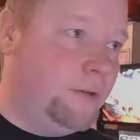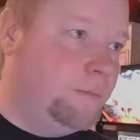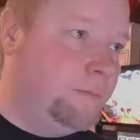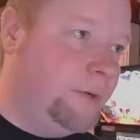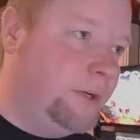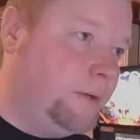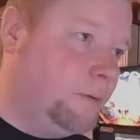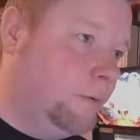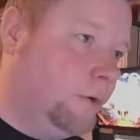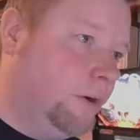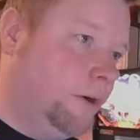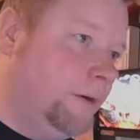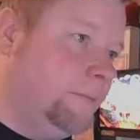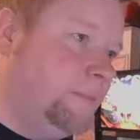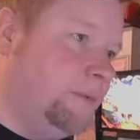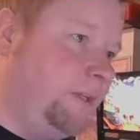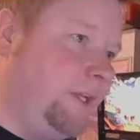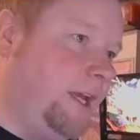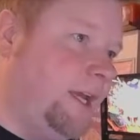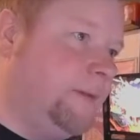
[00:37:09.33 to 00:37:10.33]

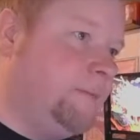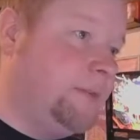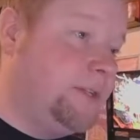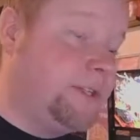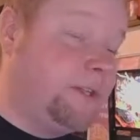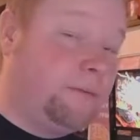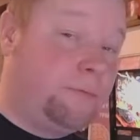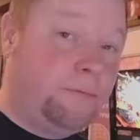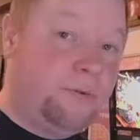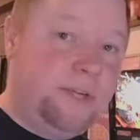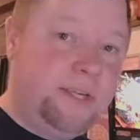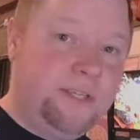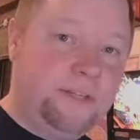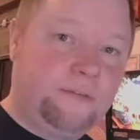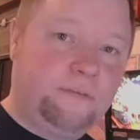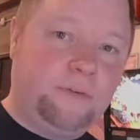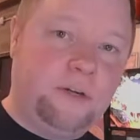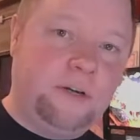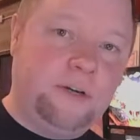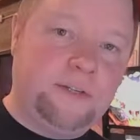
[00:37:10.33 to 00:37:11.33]
Bookworm and Mr. Freeze
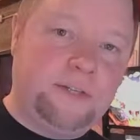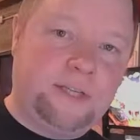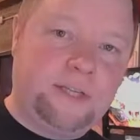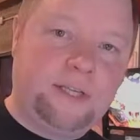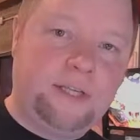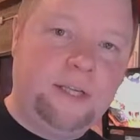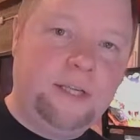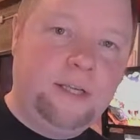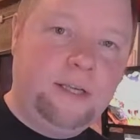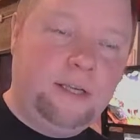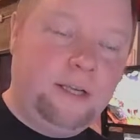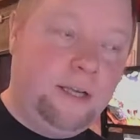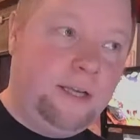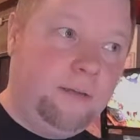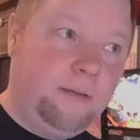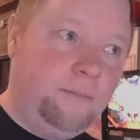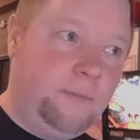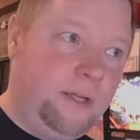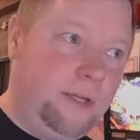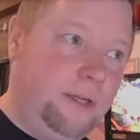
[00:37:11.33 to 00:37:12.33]
first, it
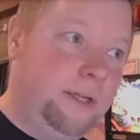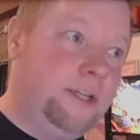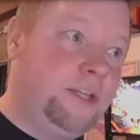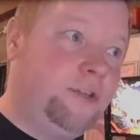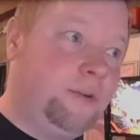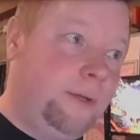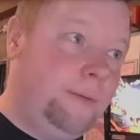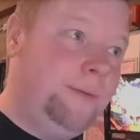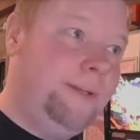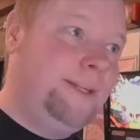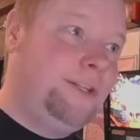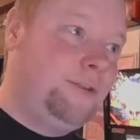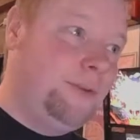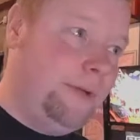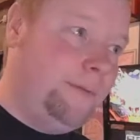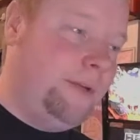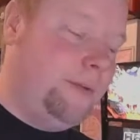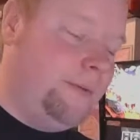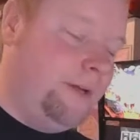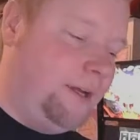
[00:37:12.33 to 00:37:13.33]
can be extremely,
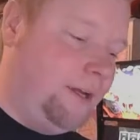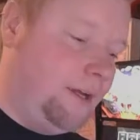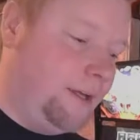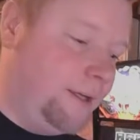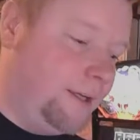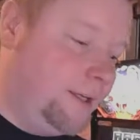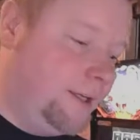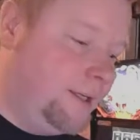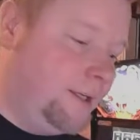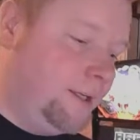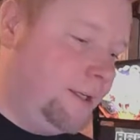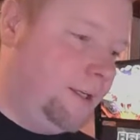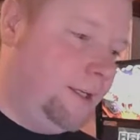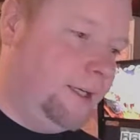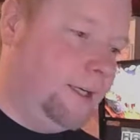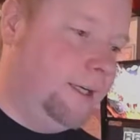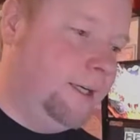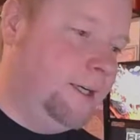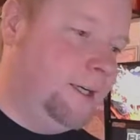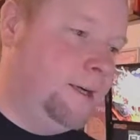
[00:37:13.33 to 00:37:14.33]
extremely big.
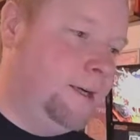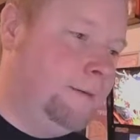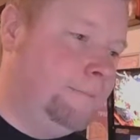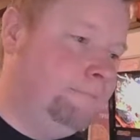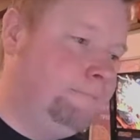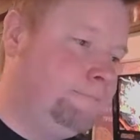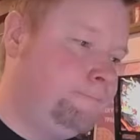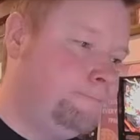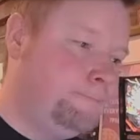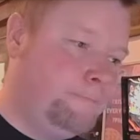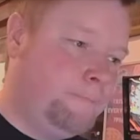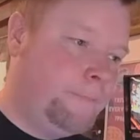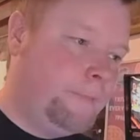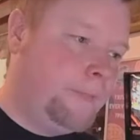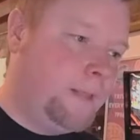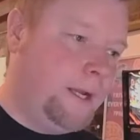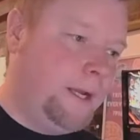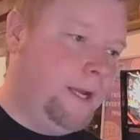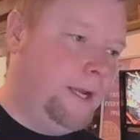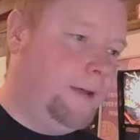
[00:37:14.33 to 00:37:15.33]

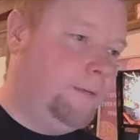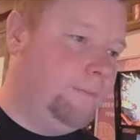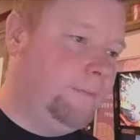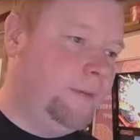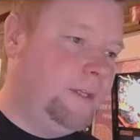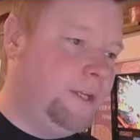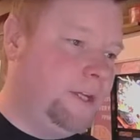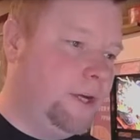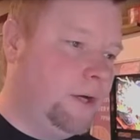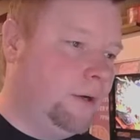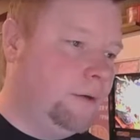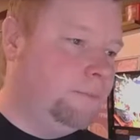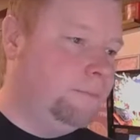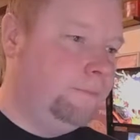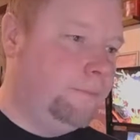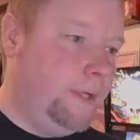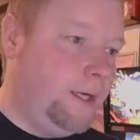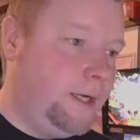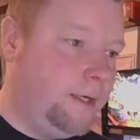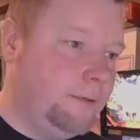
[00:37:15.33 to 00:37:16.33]
And, you know,
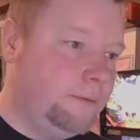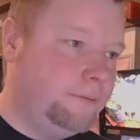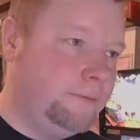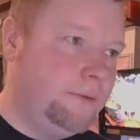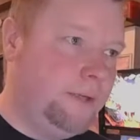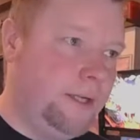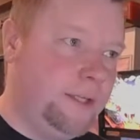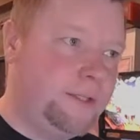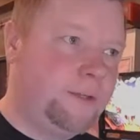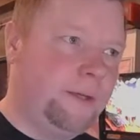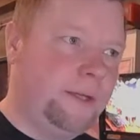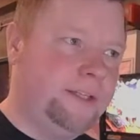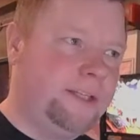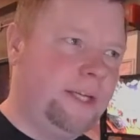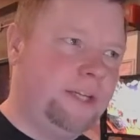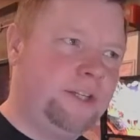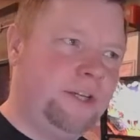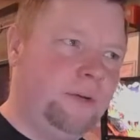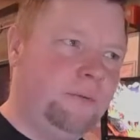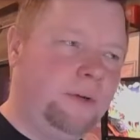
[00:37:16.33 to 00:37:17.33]
yeah, it's
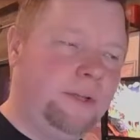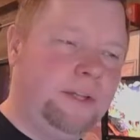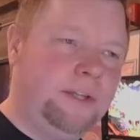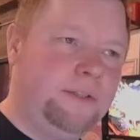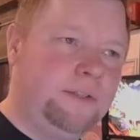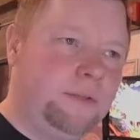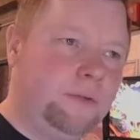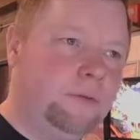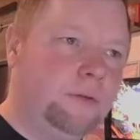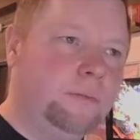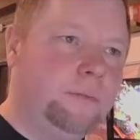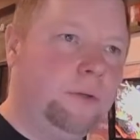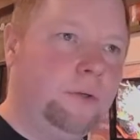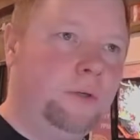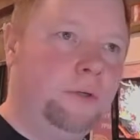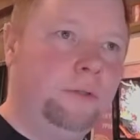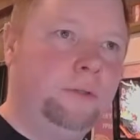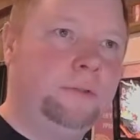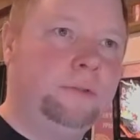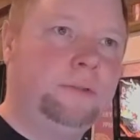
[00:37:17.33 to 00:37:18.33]
actually a really
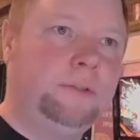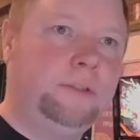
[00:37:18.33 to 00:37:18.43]
doable,